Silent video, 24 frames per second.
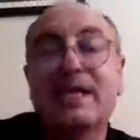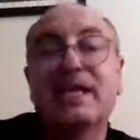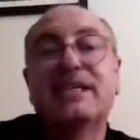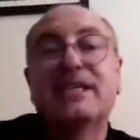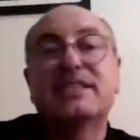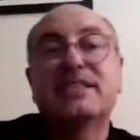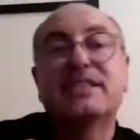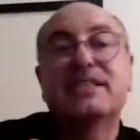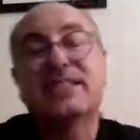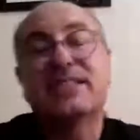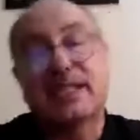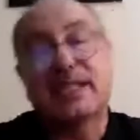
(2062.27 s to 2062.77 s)

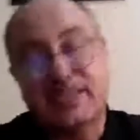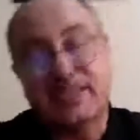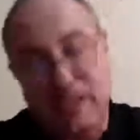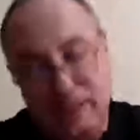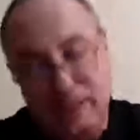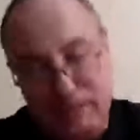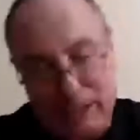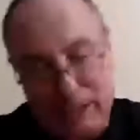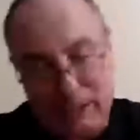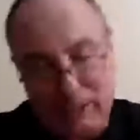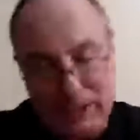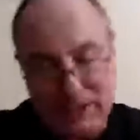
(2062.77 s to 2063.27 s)
Since that
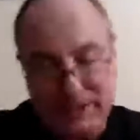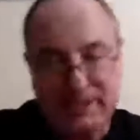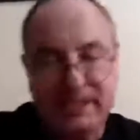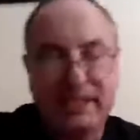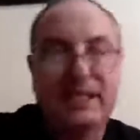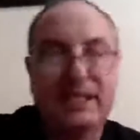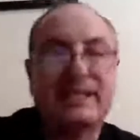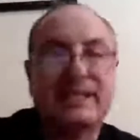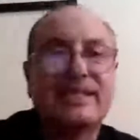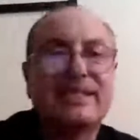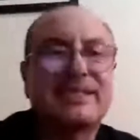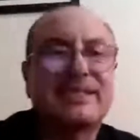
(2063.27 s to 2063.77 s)
time, I was
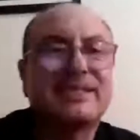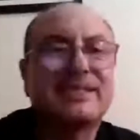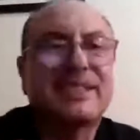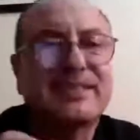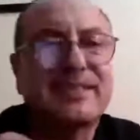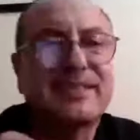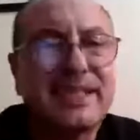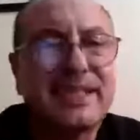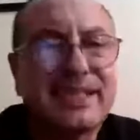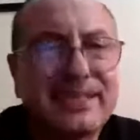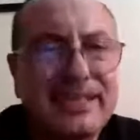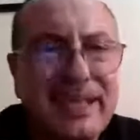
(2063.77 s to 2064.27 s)
denied. This is just
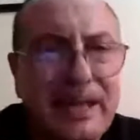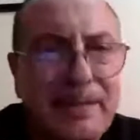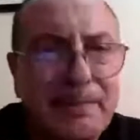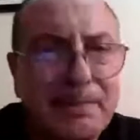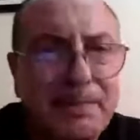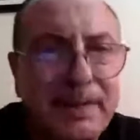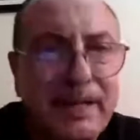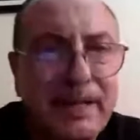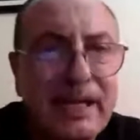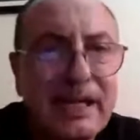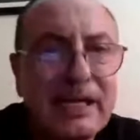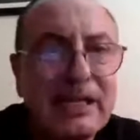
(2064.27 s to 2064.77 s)
an
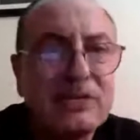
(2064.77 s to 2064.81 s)
example.